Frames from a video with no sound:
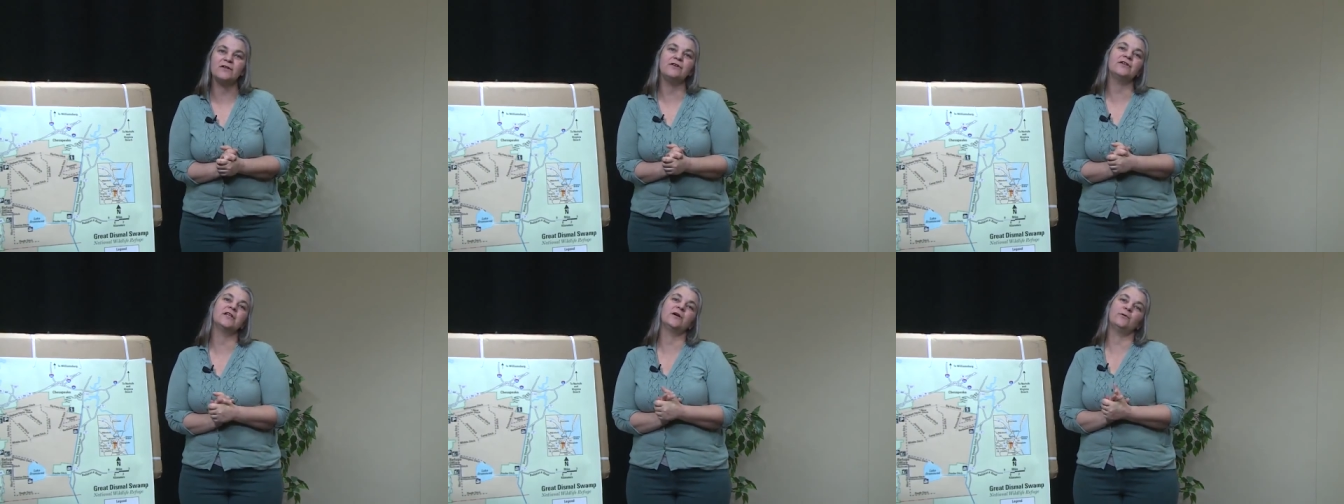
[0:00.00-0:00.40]

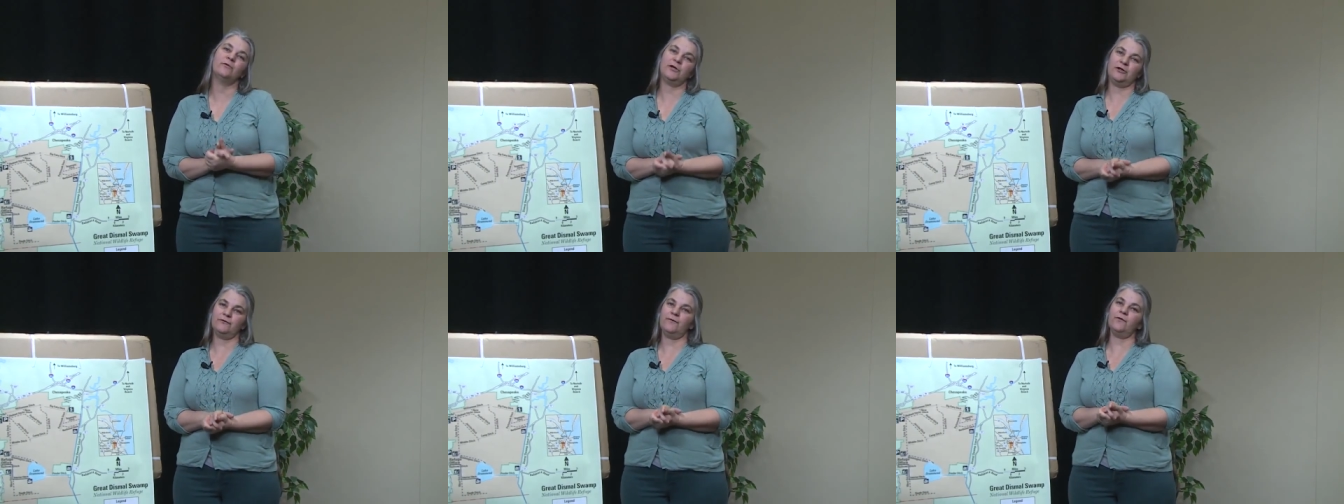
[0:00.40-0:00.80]
there, and that
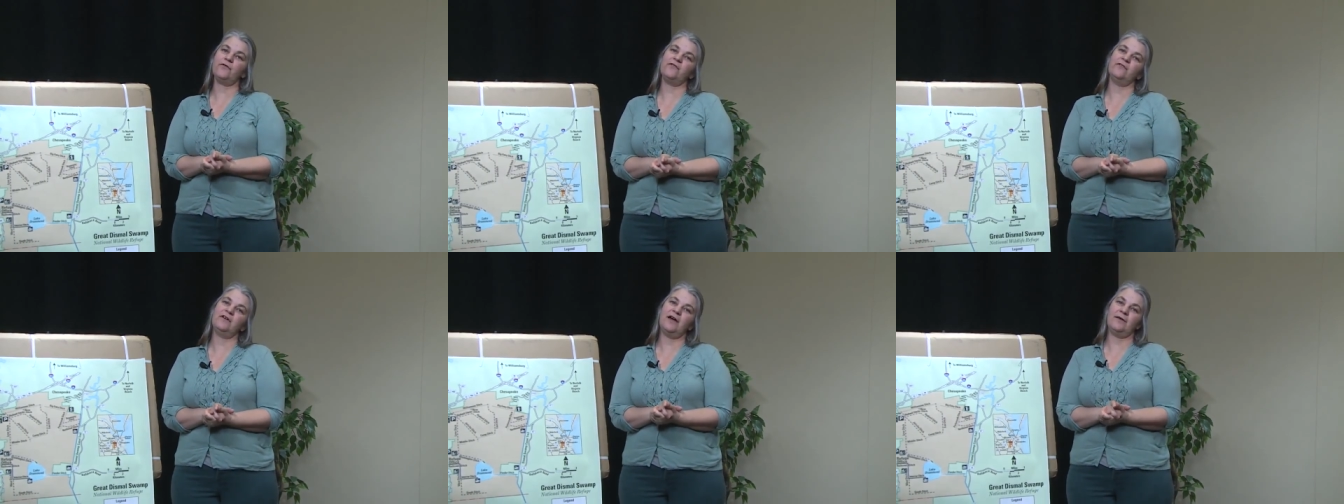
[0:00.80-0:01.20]
wonderful
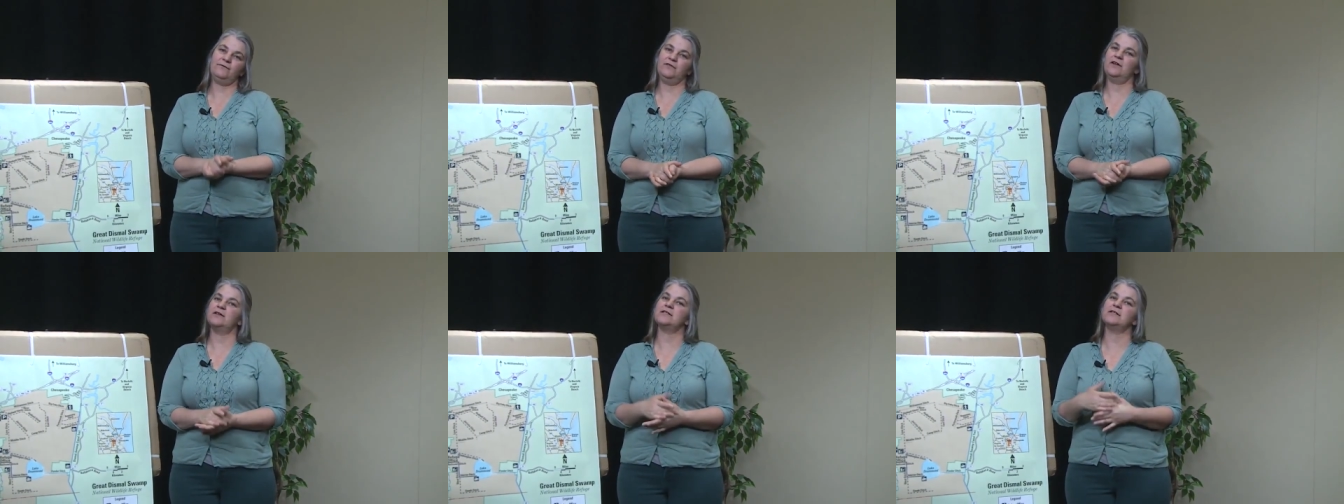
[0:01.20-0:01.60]

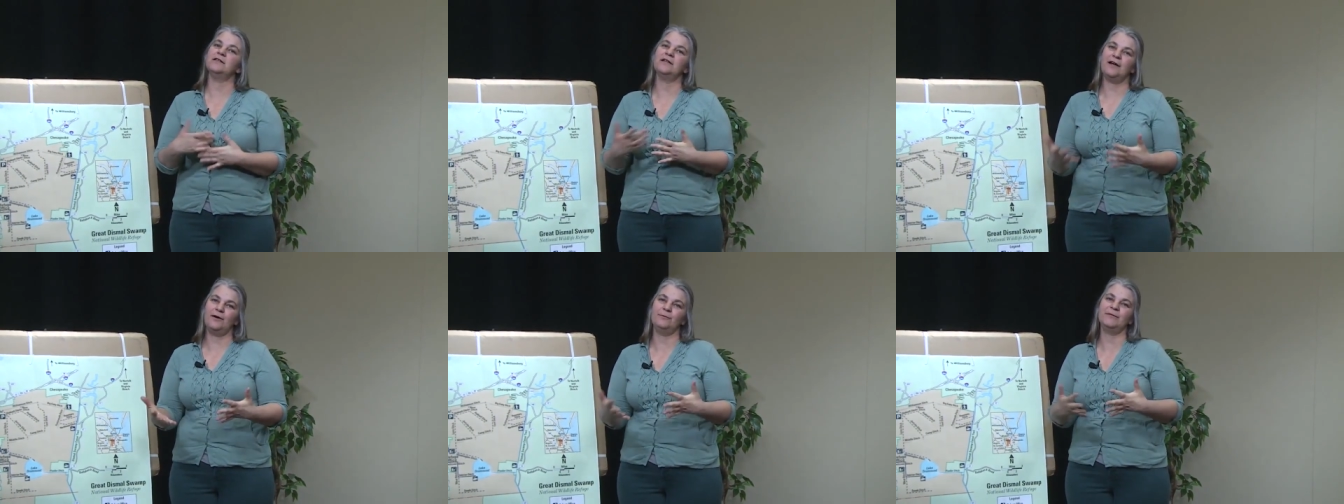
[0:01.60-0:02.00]
staff does
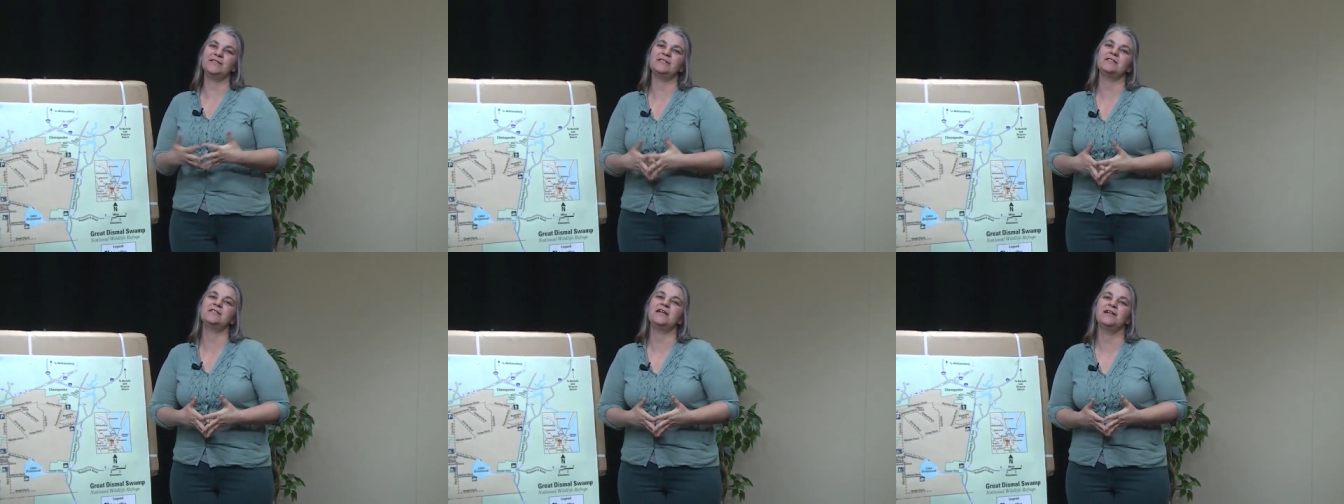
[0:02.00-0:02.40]
allow me
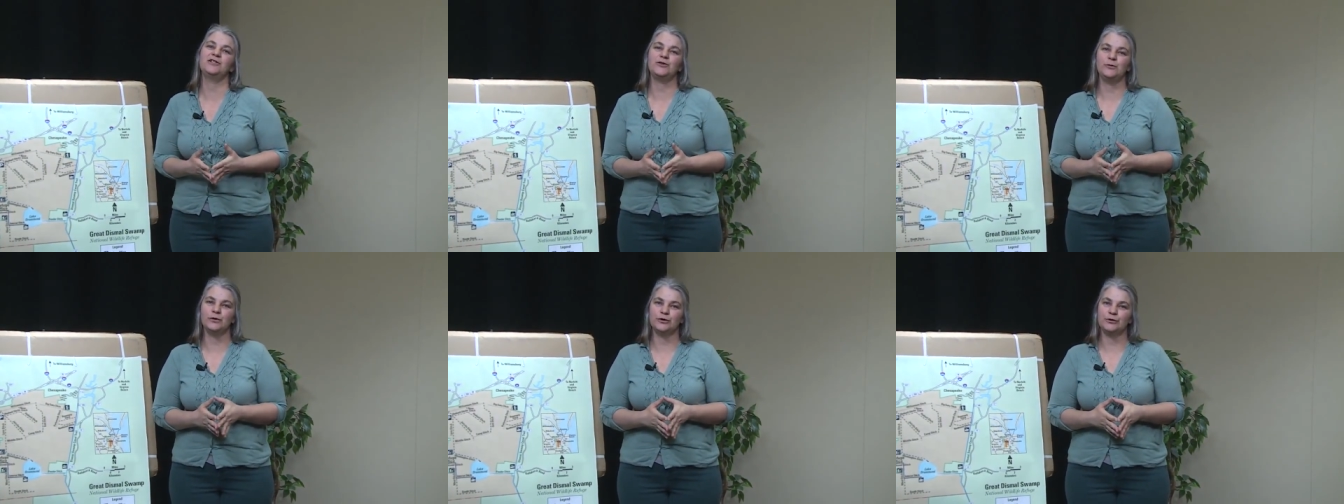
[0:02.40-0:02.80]
to take
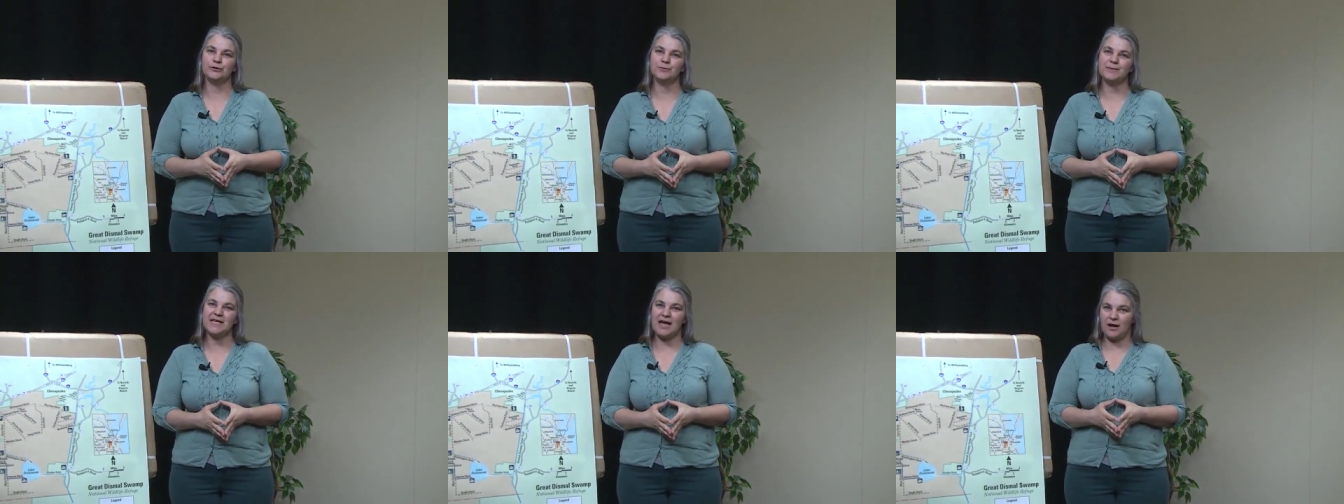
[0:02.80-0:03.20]
tour
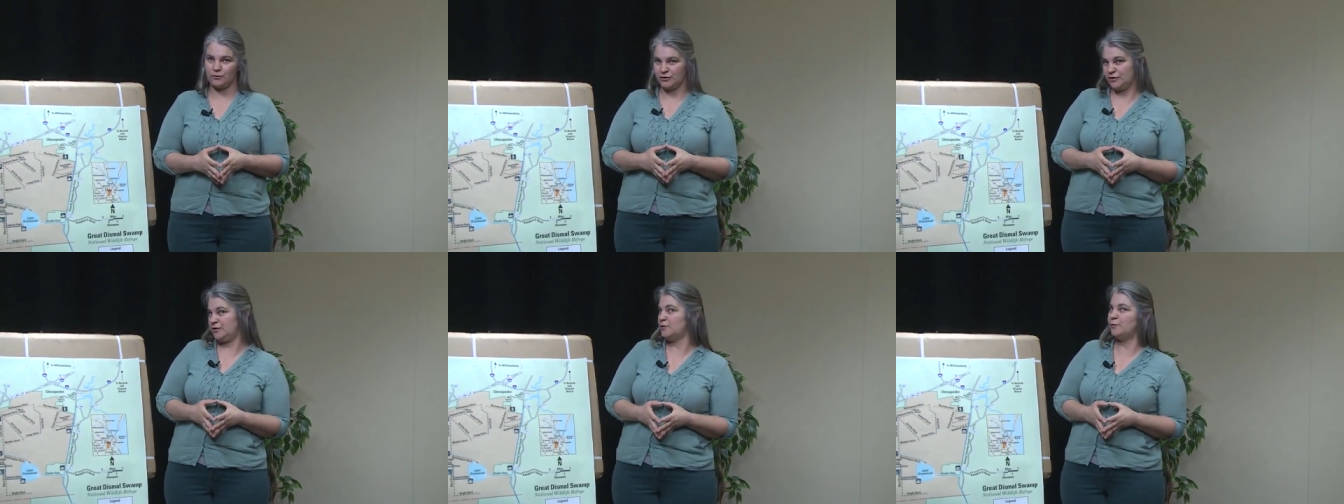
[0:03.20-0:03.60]
groups
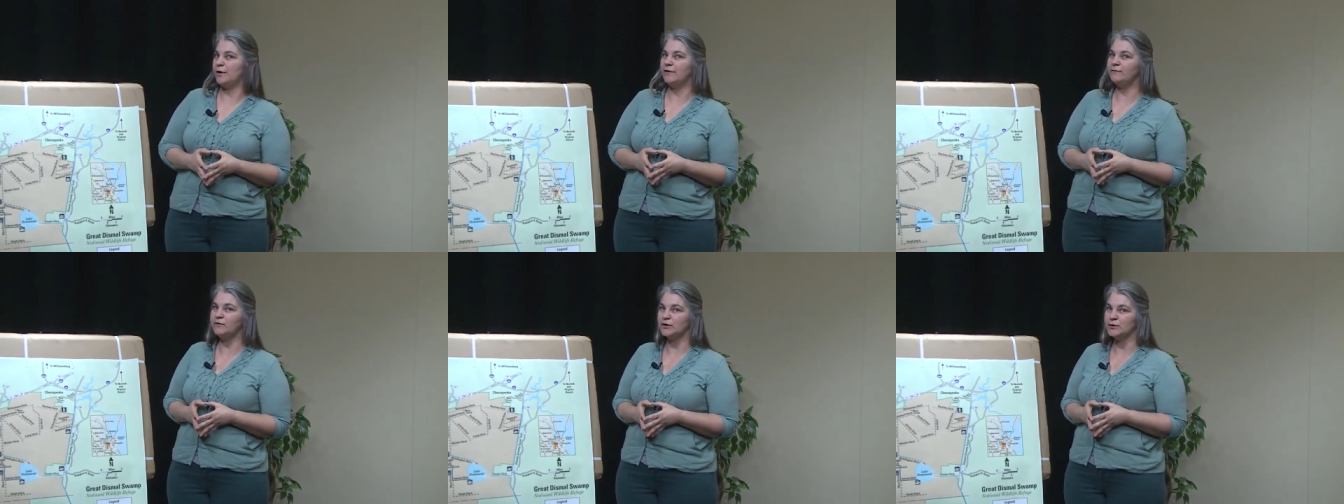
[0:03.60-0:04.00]
out to the
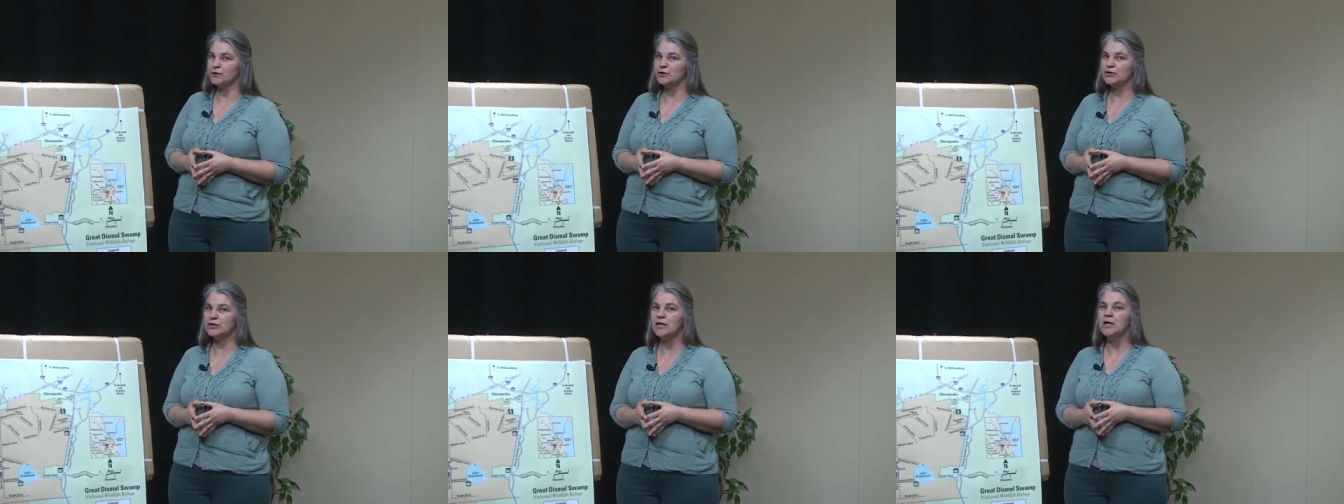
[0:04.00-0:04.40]

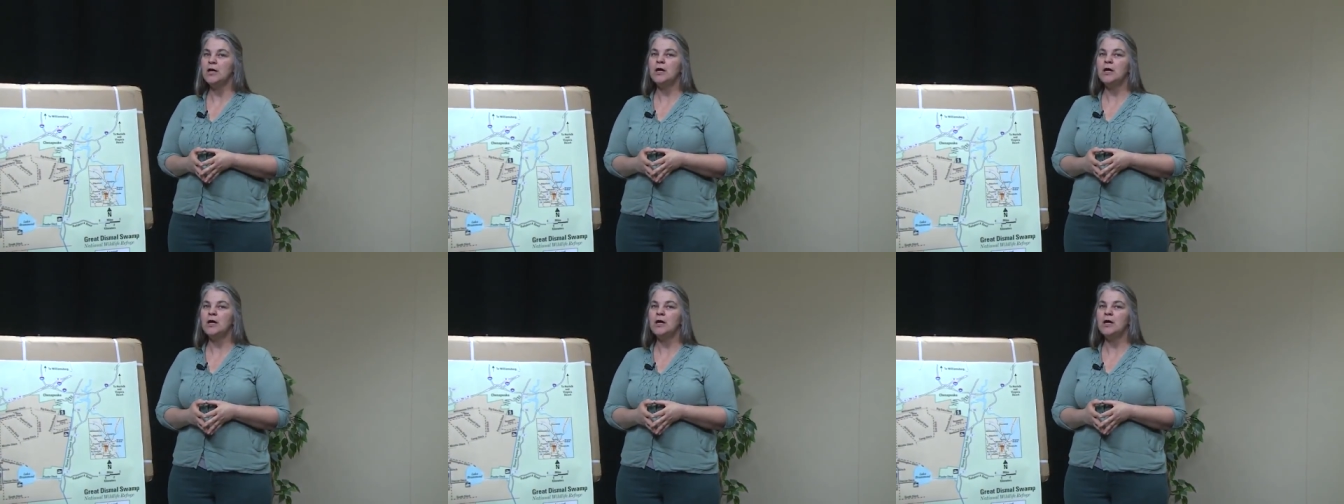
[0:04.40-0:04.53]
refuge.